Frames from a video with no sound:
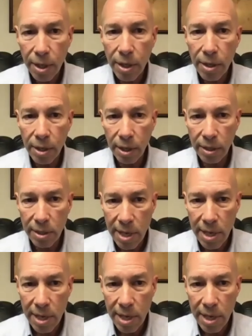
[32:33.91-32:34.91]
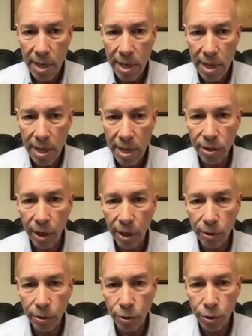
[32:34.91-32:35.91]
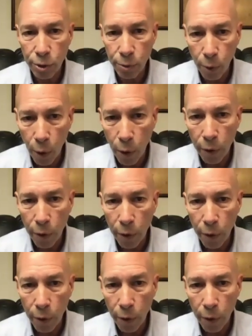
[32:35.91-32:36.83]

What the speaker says: the tenant is entitled to all the